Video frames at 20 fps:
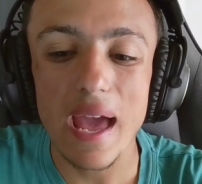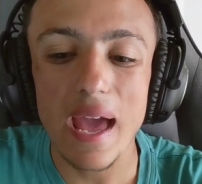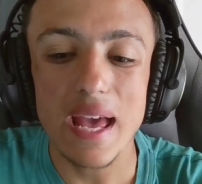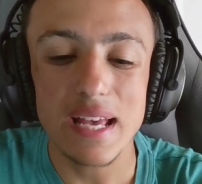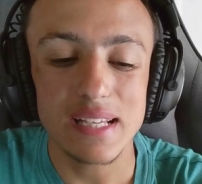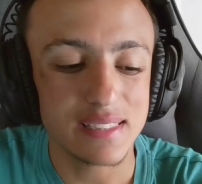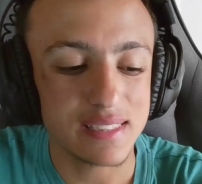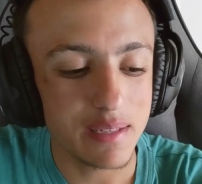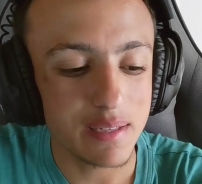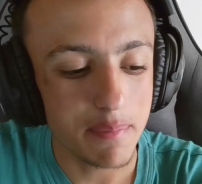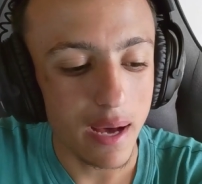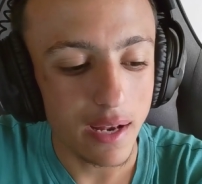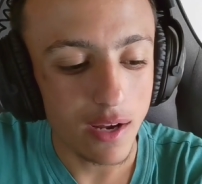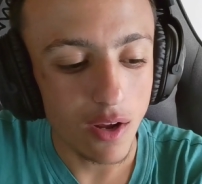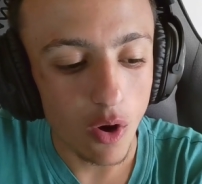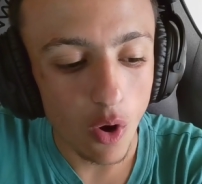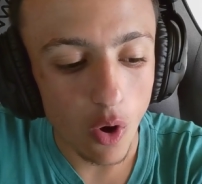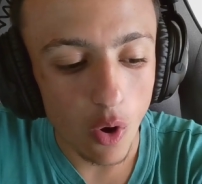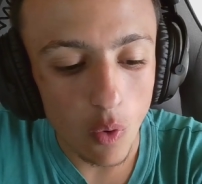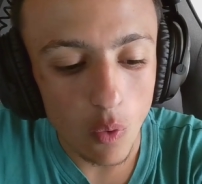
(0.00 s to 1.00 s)
Esteban
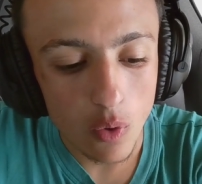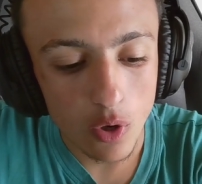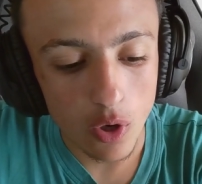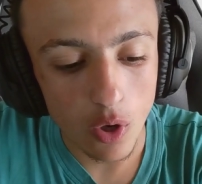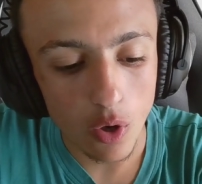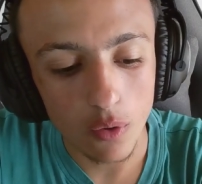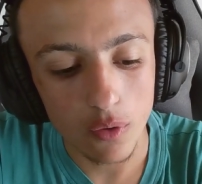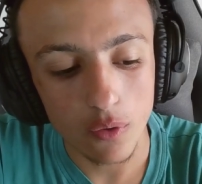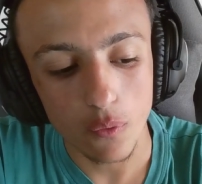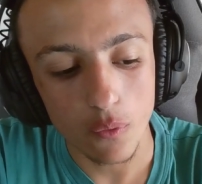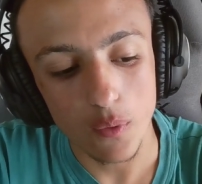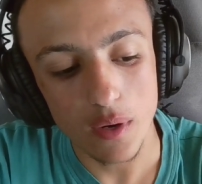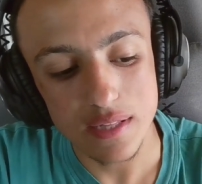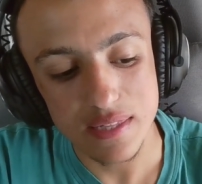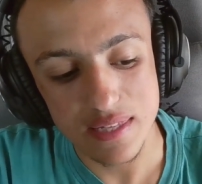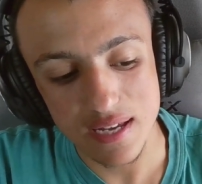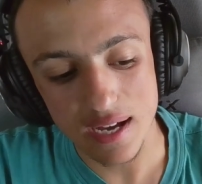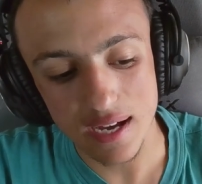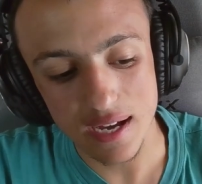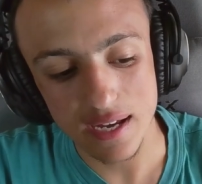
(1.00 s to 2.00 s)
Ocon
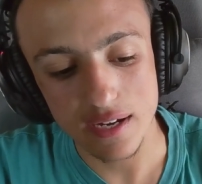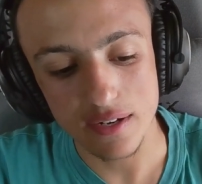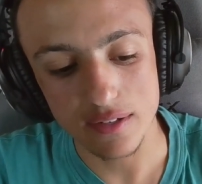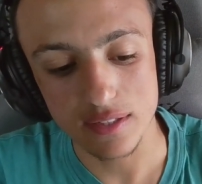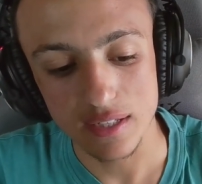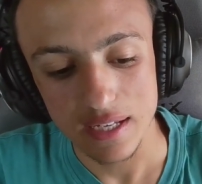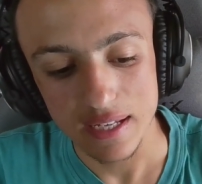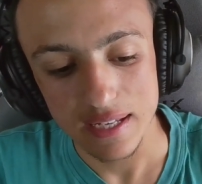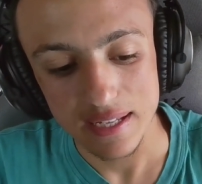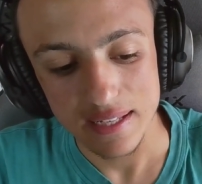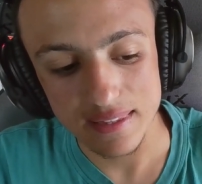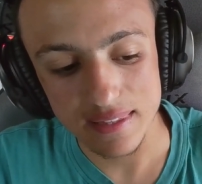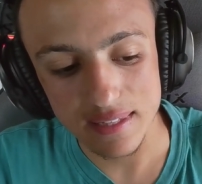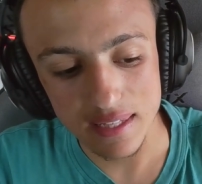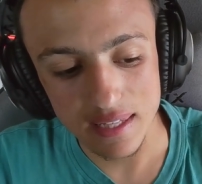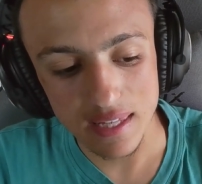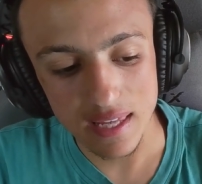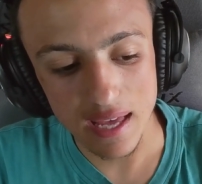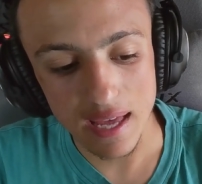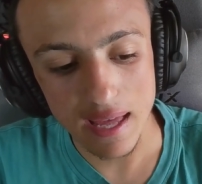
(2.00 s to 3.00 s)
retired
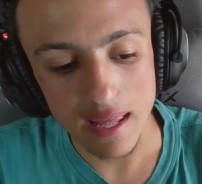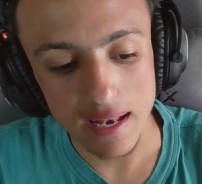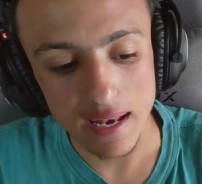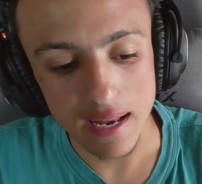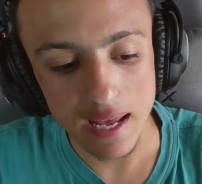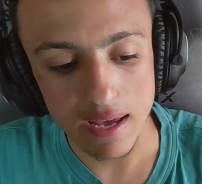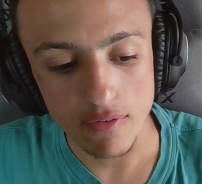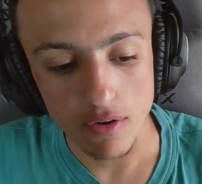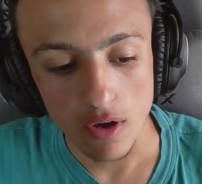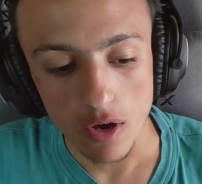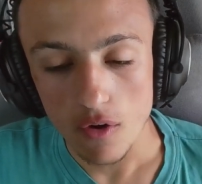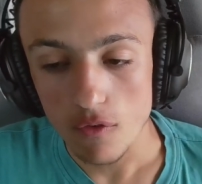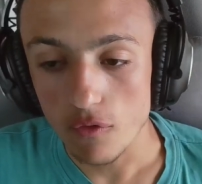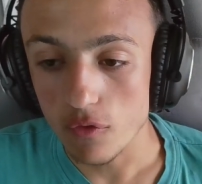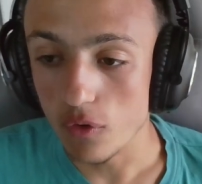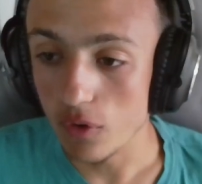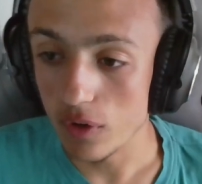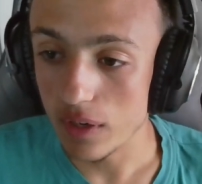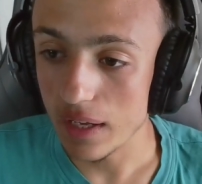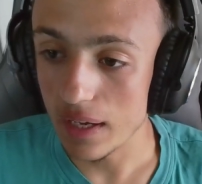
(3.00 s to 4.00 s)
DNF
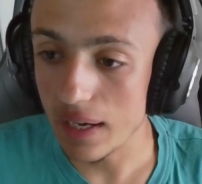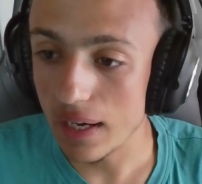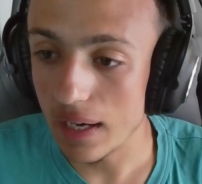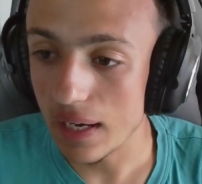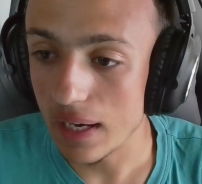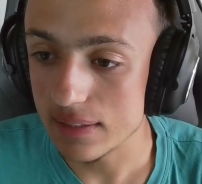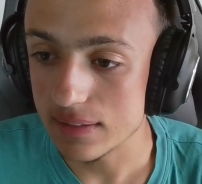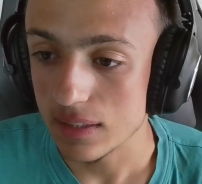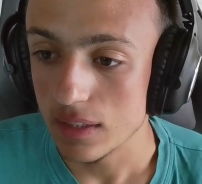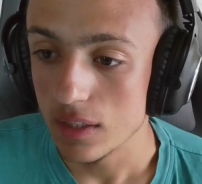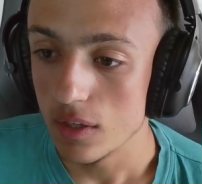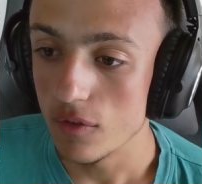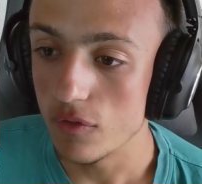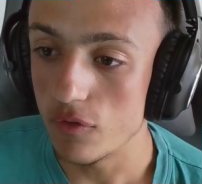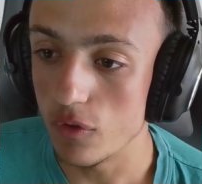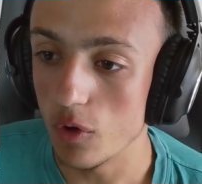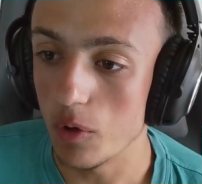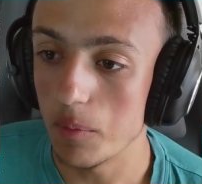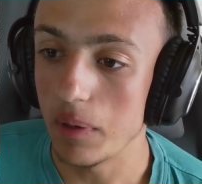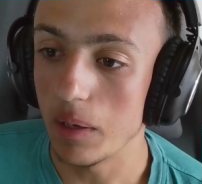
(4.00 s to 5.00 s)
for the AS
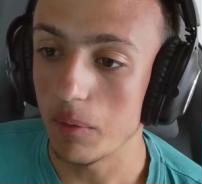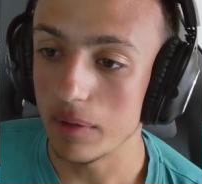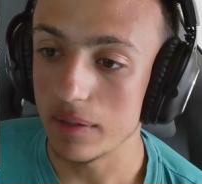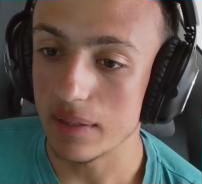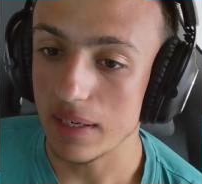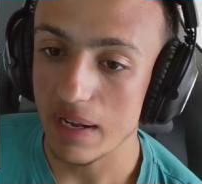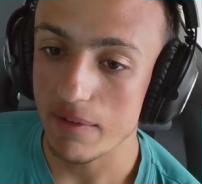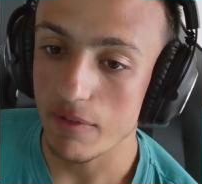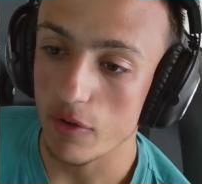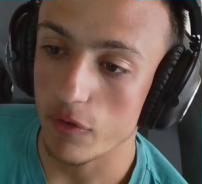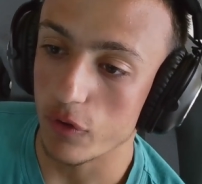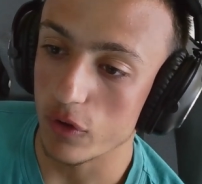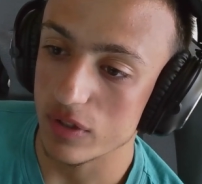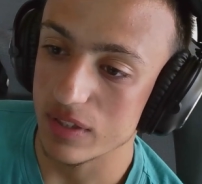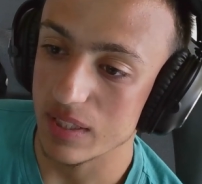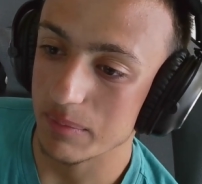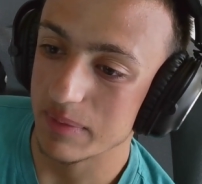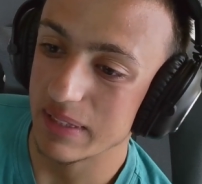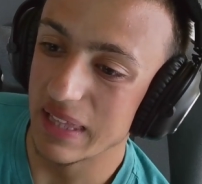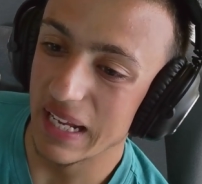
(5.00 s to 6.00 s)
Formula 1 driver for
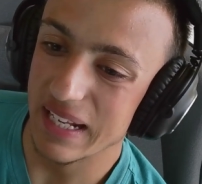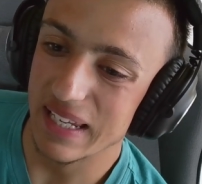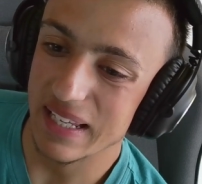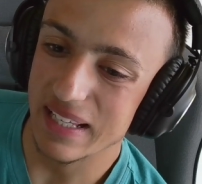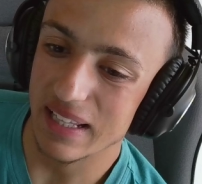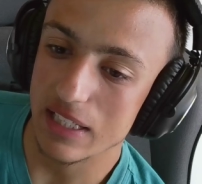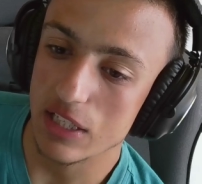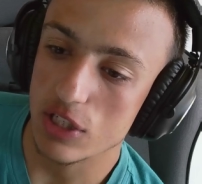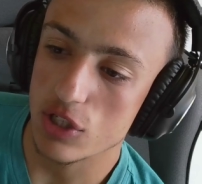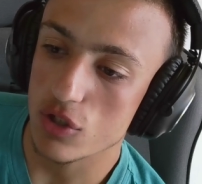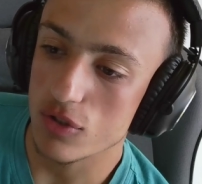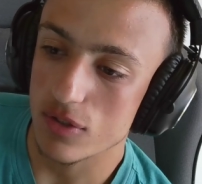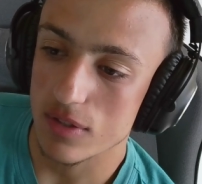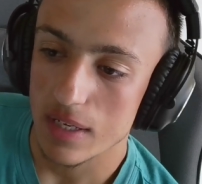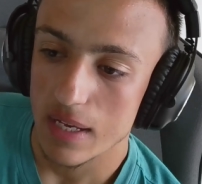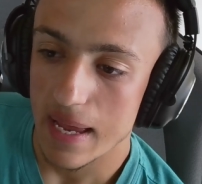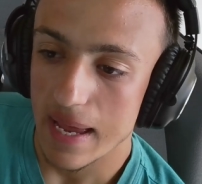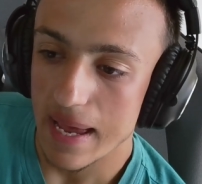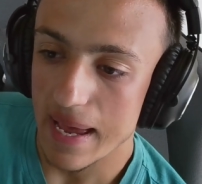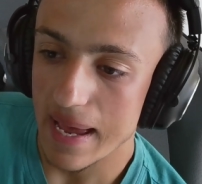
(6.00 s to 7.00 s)
some technical issues,
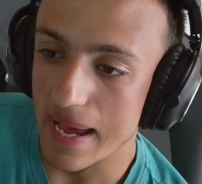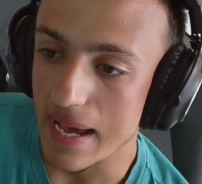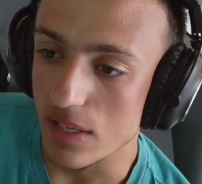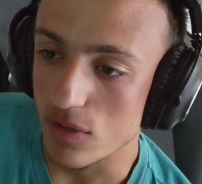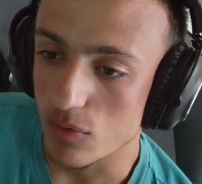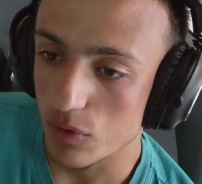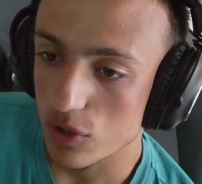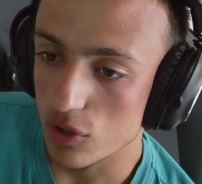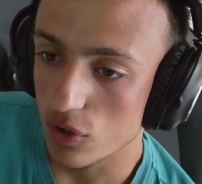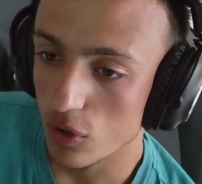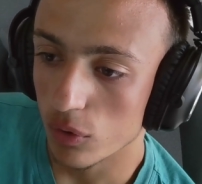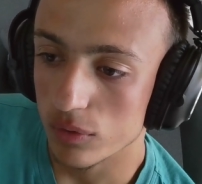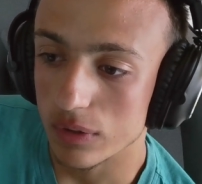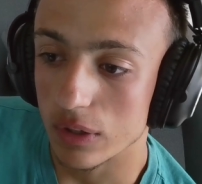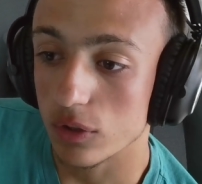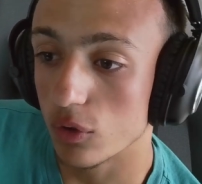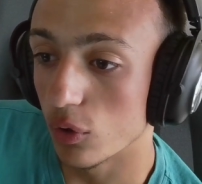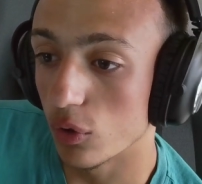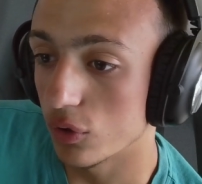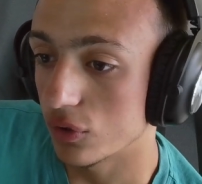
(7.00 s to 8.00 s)
as we saw
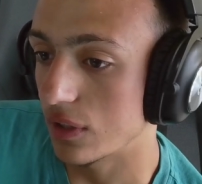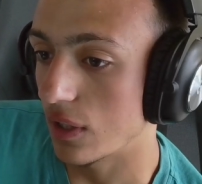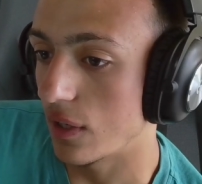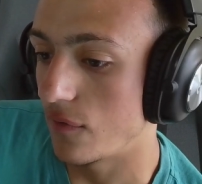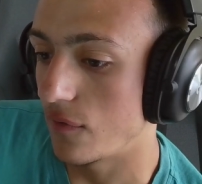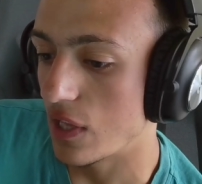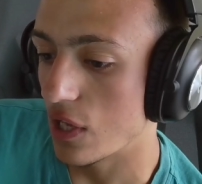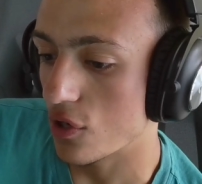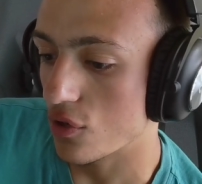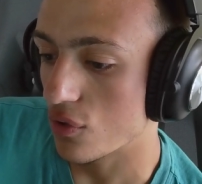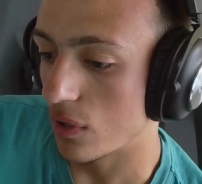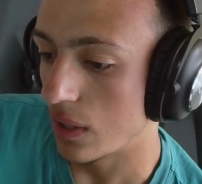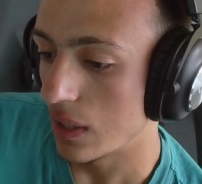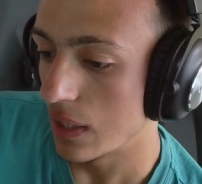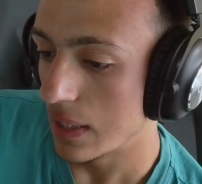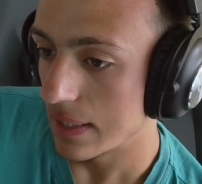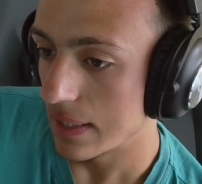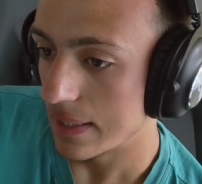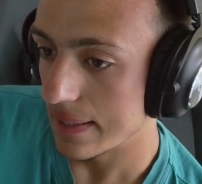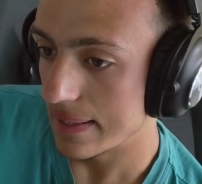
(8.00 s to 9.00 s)
that caused a virtual
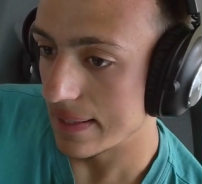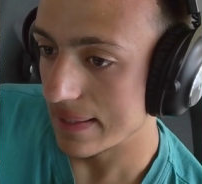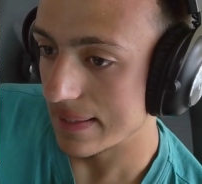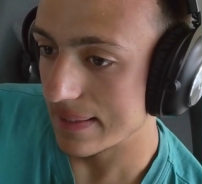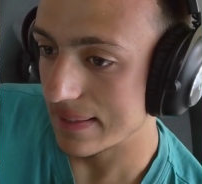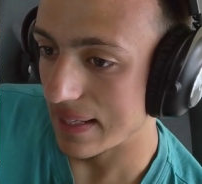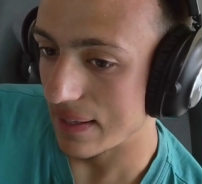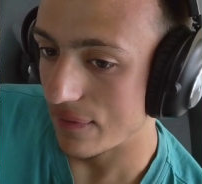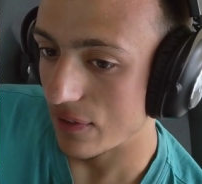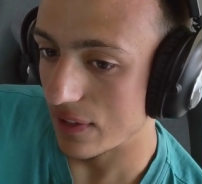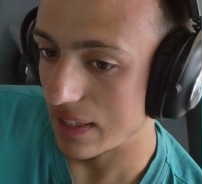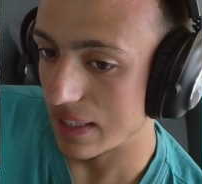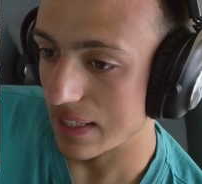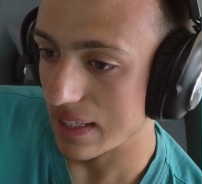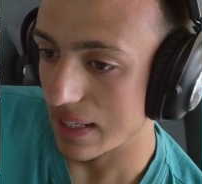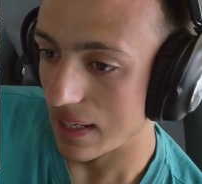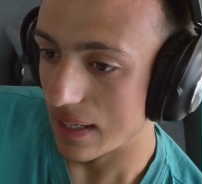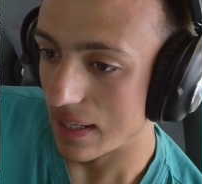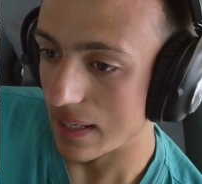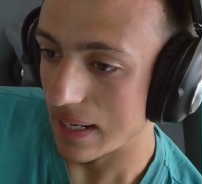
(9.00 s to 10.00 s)
safety
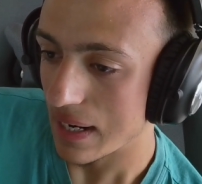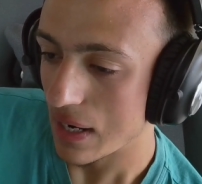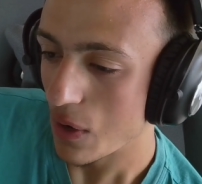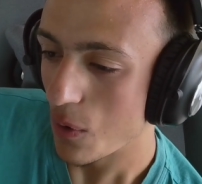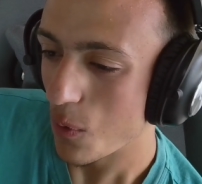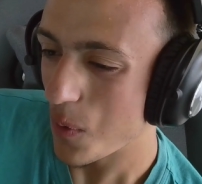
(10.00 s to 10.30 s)
car.